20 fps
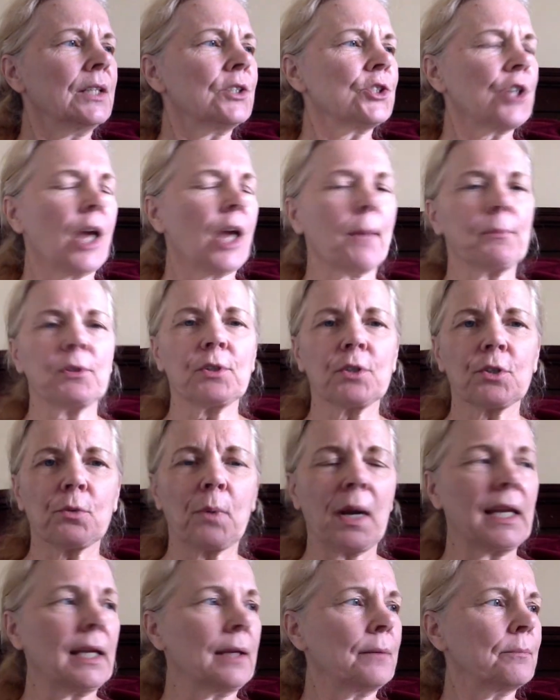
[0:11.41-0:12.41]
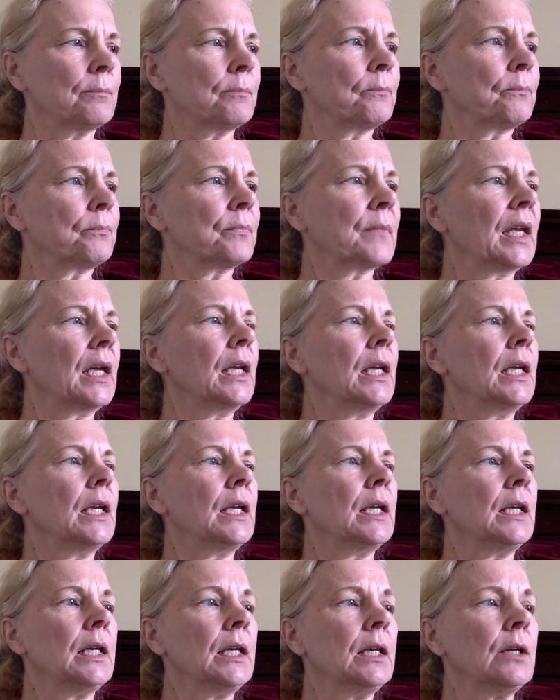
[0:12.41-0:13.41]
Chapter 20.
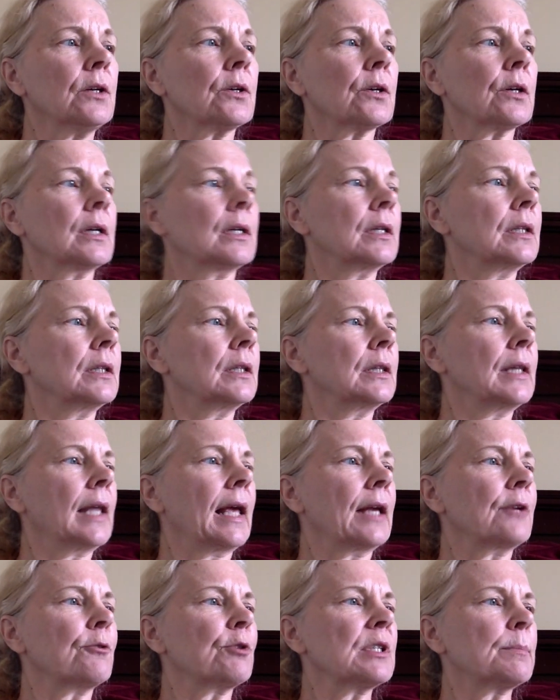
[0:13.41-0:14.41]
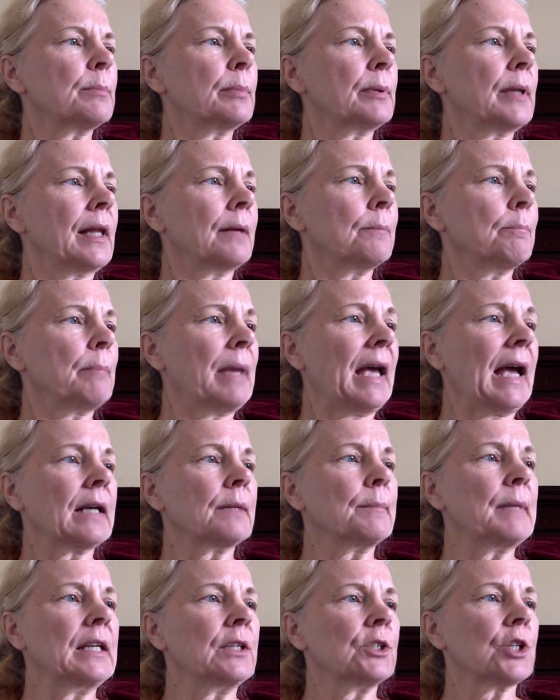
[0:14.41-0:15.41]
Here, Landry's
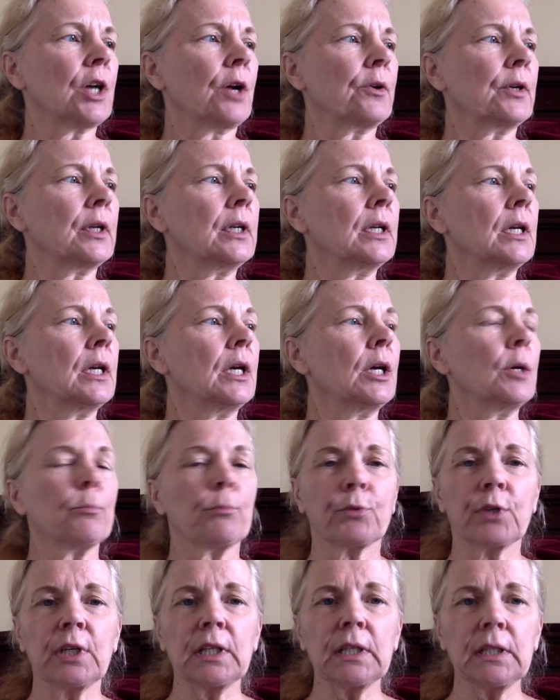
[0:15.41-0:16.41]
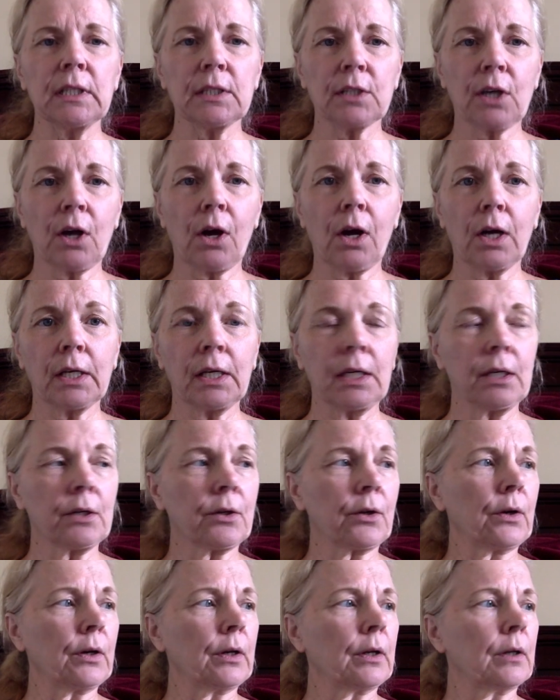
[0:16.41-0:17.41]
packmate shouted. Bring the dog
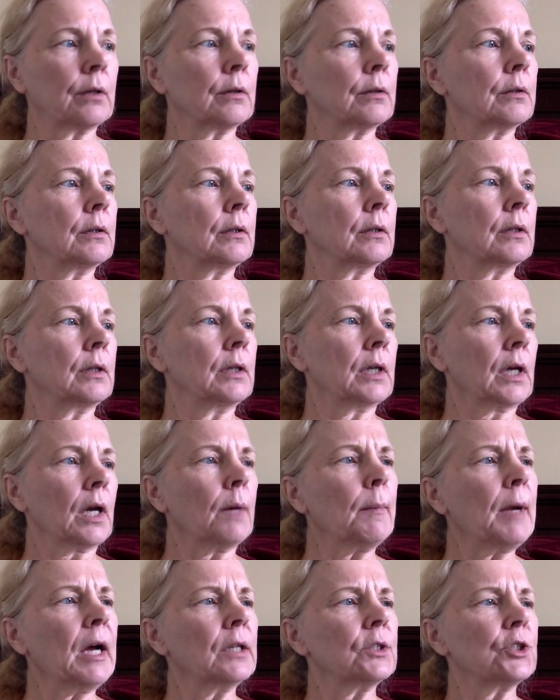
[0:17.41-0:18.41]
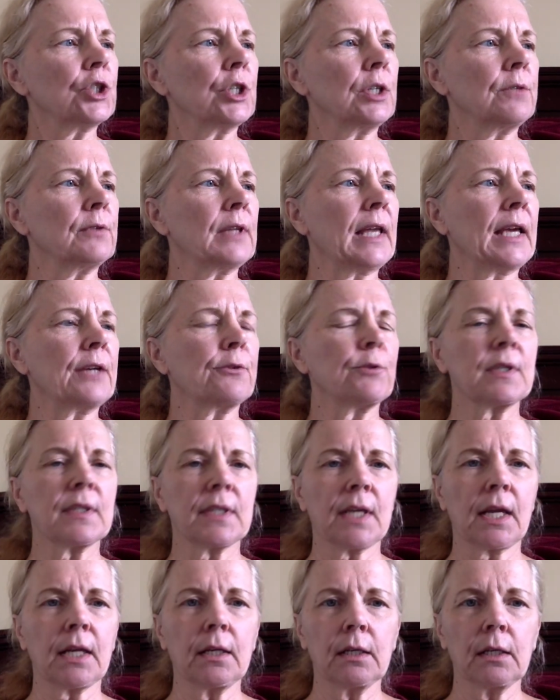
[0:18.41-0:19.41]
here. Come on, Chief, Landry
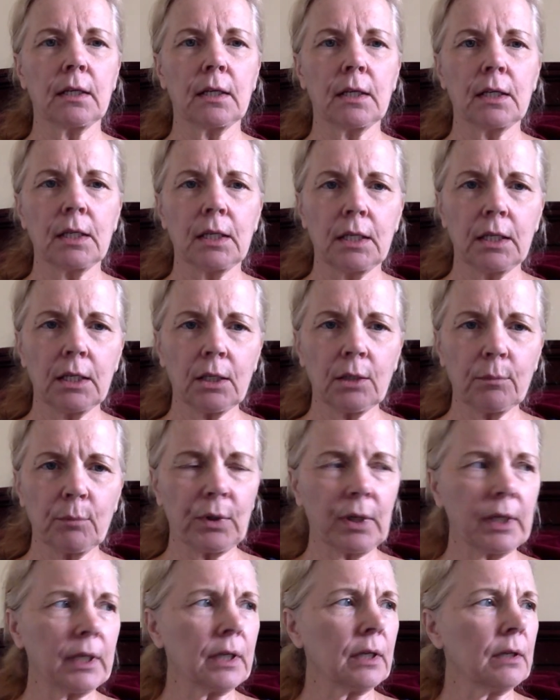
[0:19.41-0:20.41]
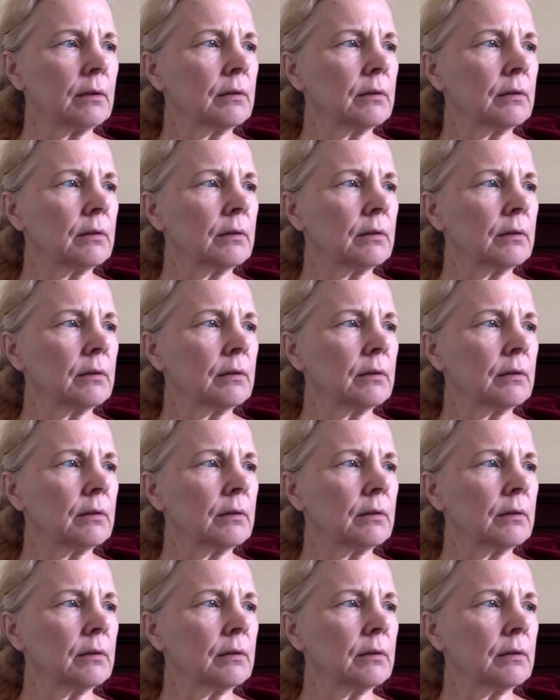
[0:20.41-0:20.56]
said. Here, boy.